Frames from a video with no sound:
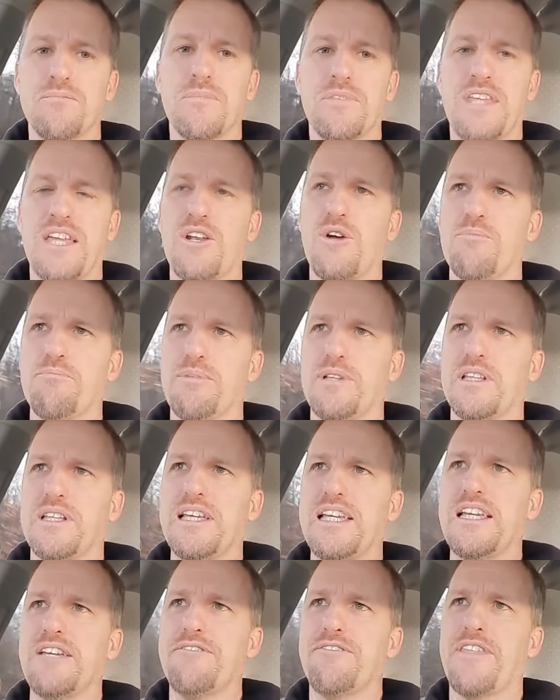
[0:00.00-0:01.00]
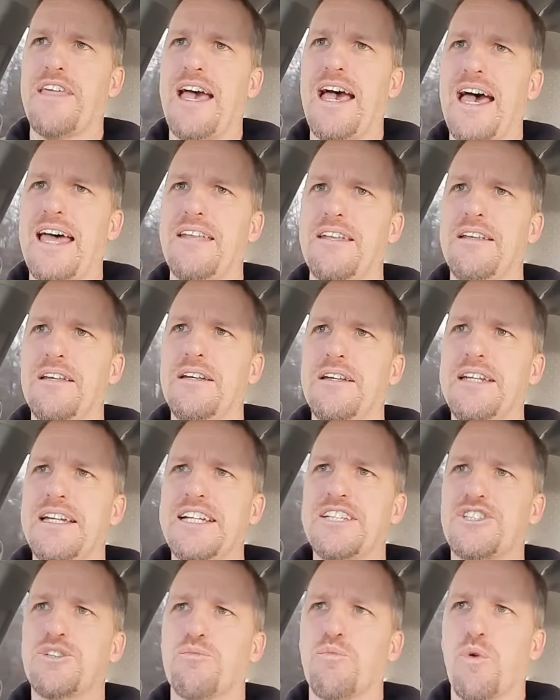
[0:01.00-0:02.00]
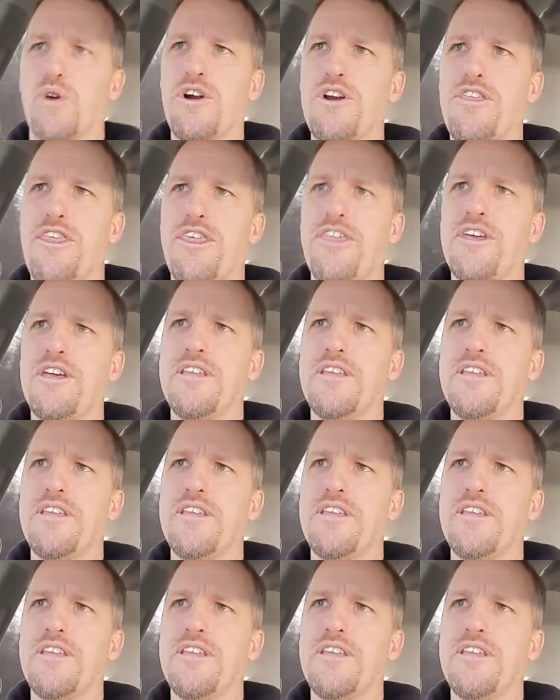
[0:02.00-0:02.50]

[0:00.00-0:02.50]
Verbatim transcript: They don't believe that it's worth